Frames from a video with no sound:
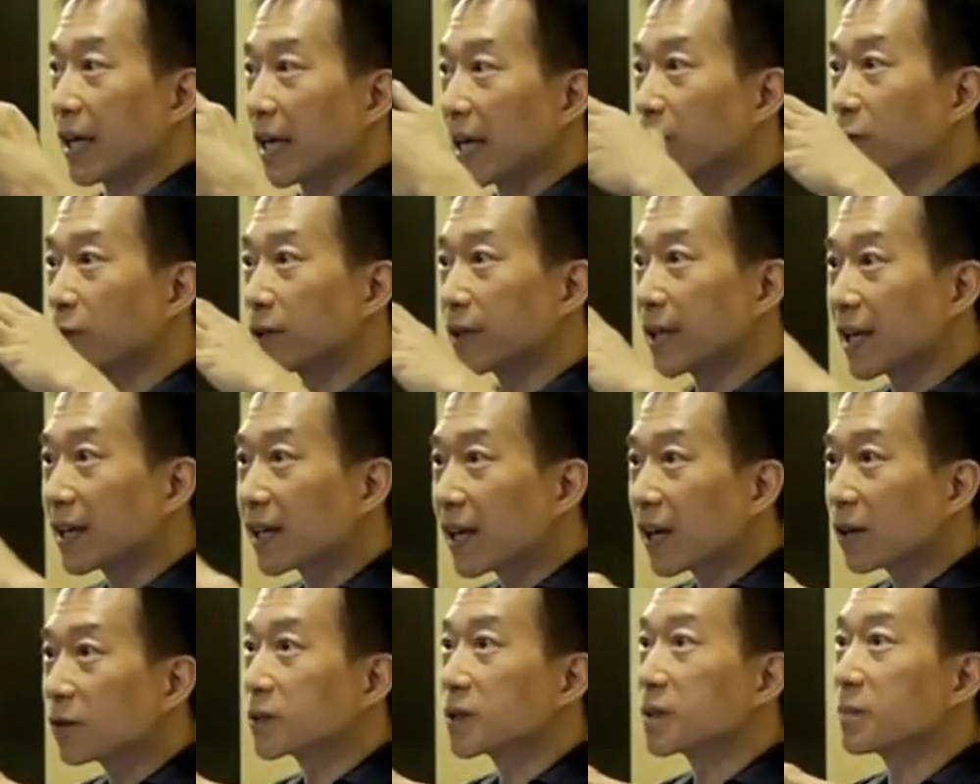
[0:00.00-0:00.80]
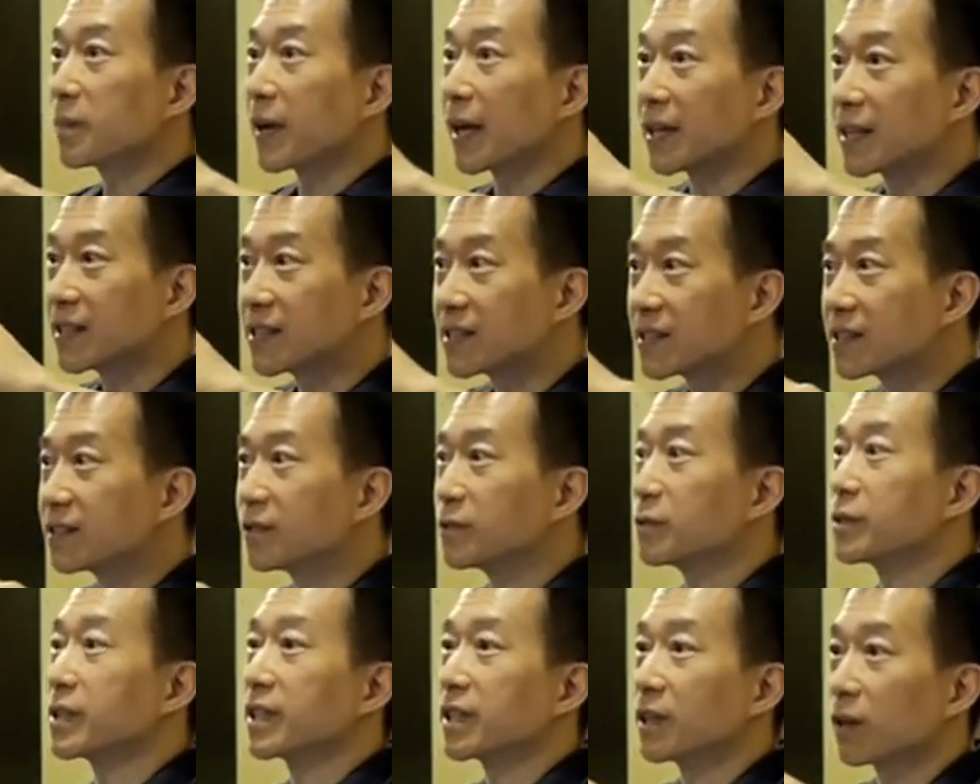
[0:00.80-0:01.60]
it will then counterbalance
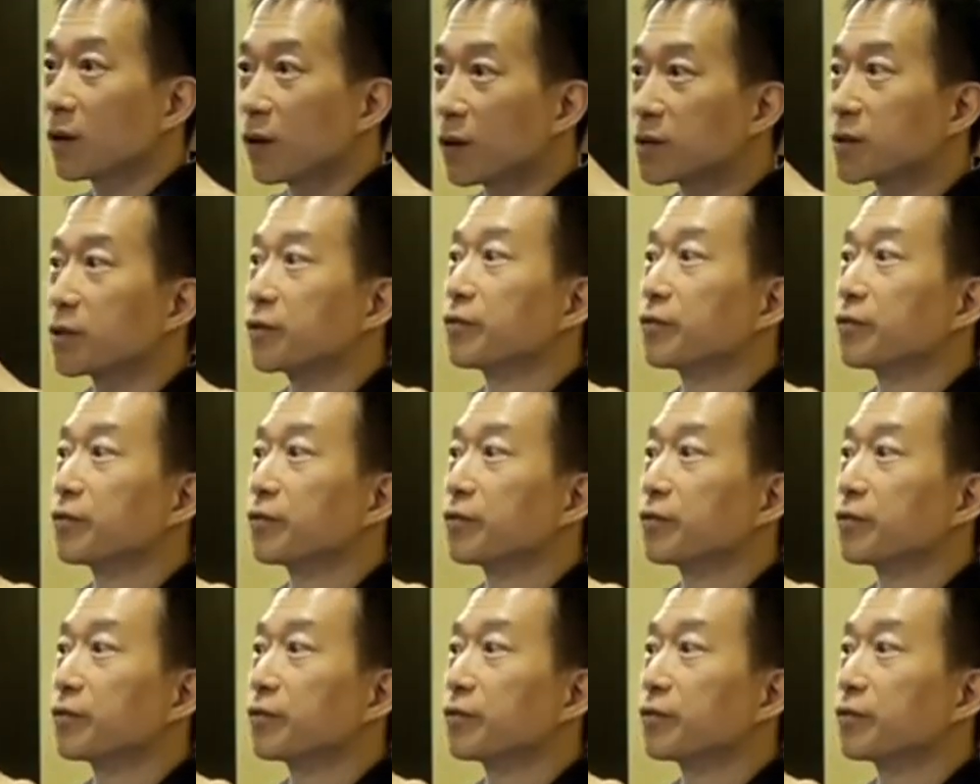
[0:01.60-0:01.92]
using the laws